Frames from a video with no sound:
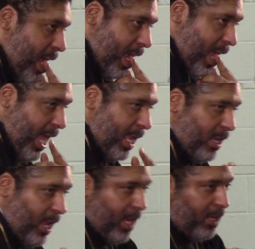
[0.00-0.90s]

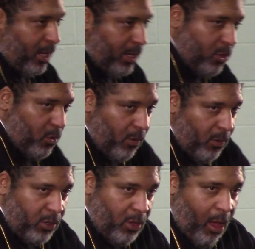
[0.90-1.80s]
And
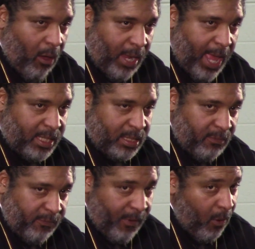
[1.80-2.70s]
y'all got
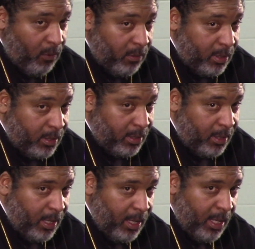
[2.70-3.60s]
some folk
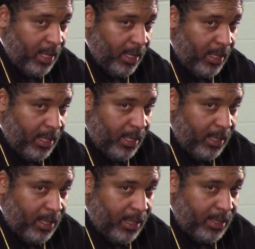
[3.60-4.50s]

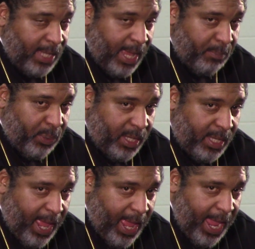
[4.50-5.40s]
that put
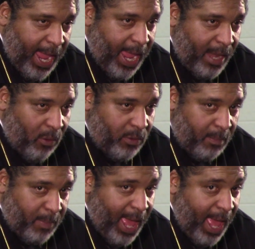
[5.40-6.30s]
their hand on the
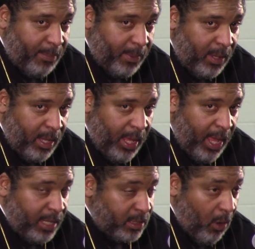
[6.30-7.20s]
Bible
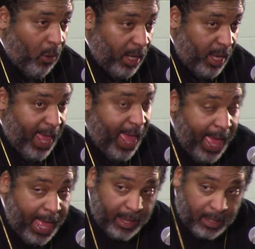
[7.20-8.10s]
and told a
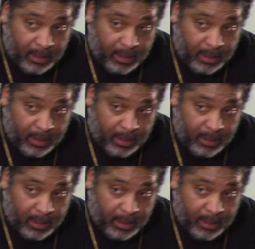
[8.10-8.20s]
lie.